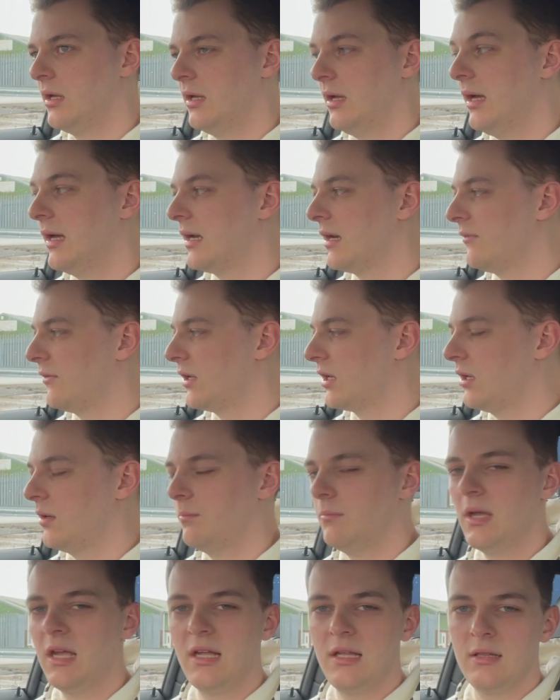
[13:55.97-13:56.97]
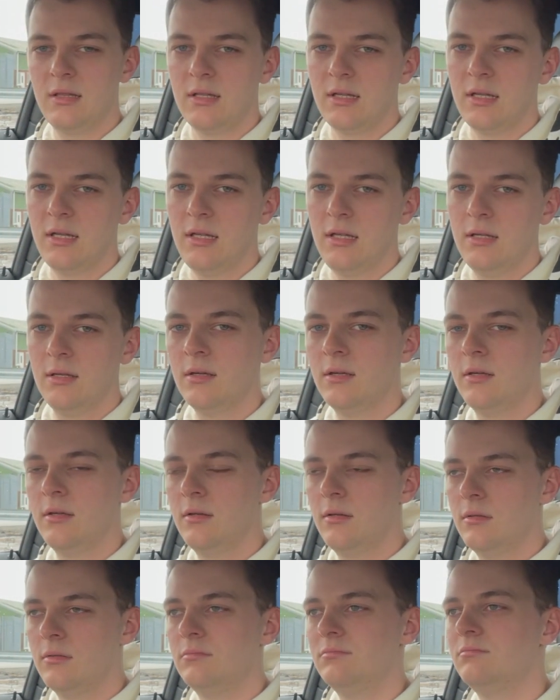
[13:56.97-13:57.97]
And I've had it mainly,
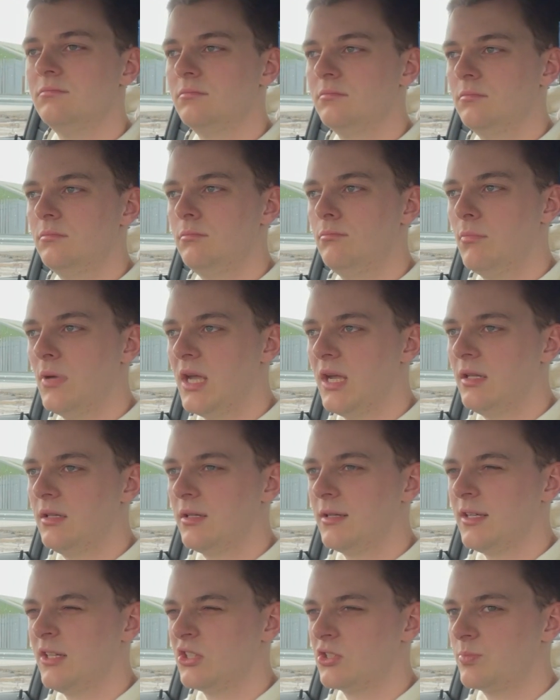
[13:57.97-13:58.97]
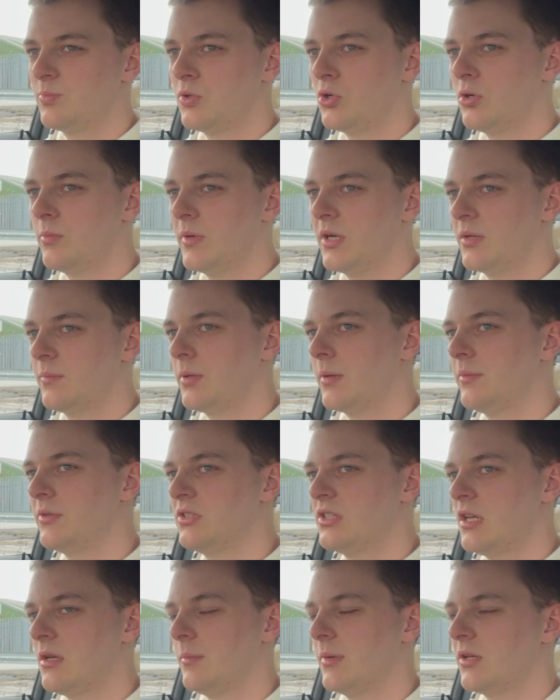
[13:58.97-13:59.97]
mainly in sport mode, probably
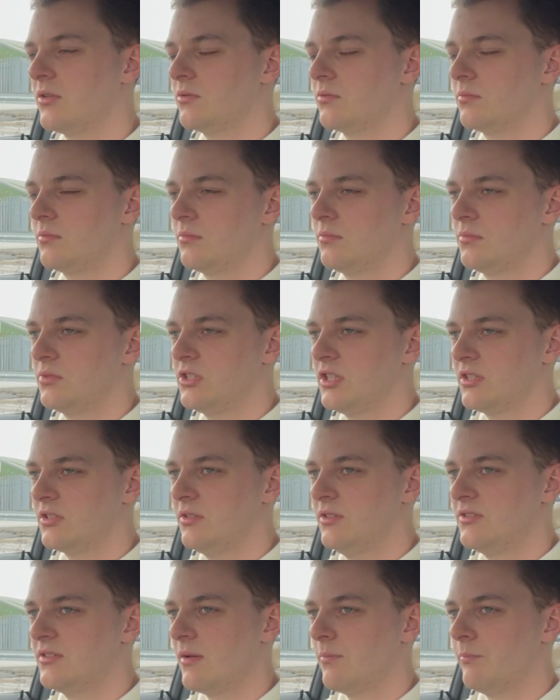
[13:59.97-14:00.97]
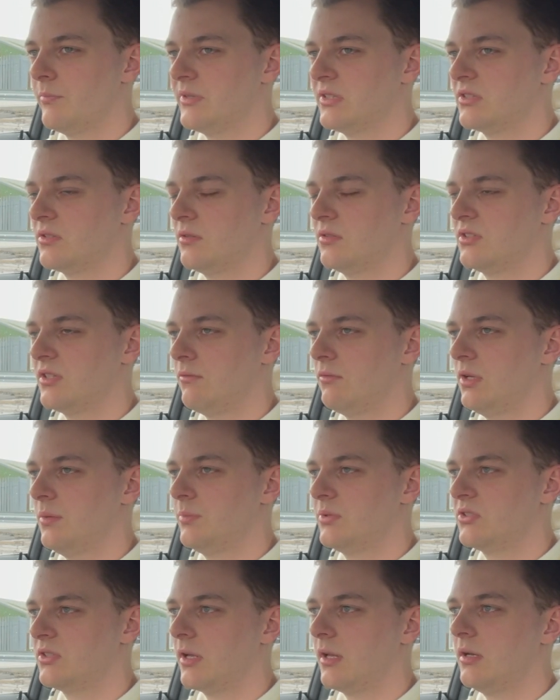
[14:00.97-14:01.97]
say about 67
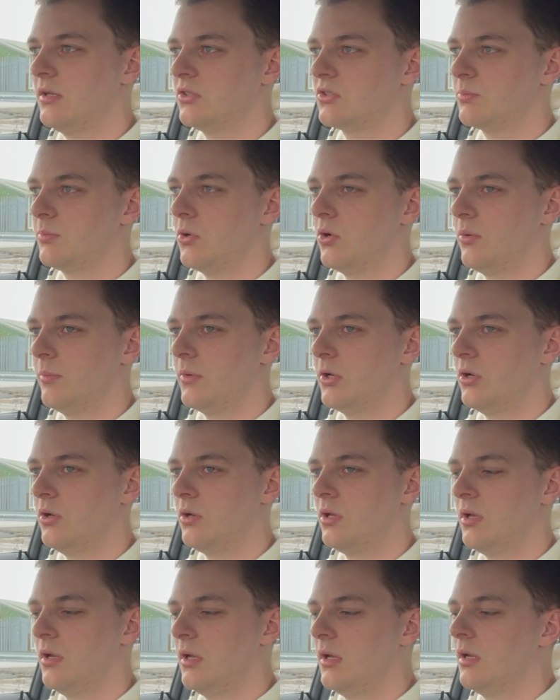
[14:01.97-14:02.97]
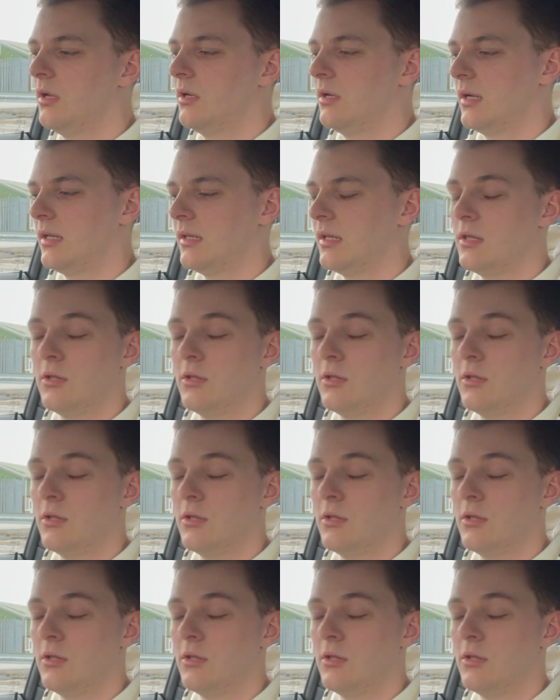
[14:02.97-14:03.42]
70% in sport mode. And then